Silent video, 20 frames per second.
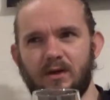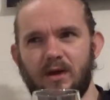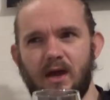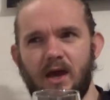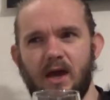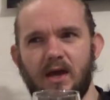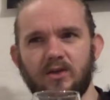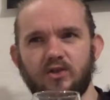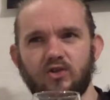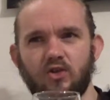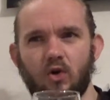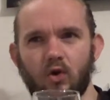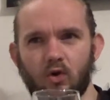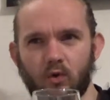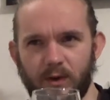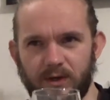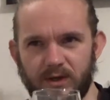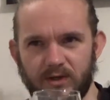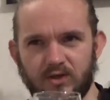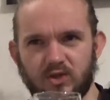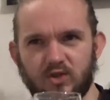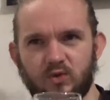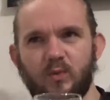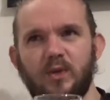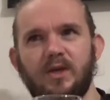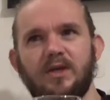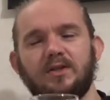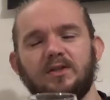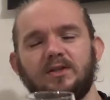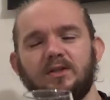It's not quite as
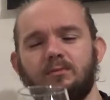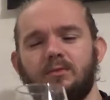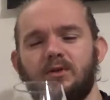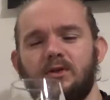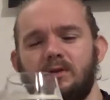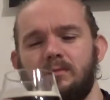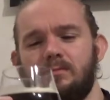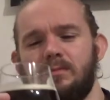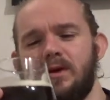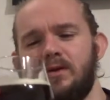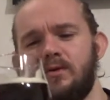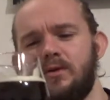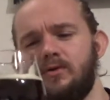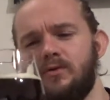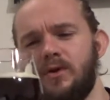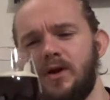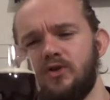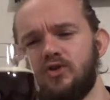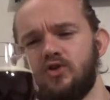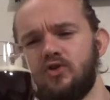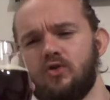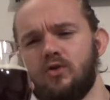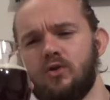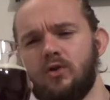sweet as some of the imperial reds you're going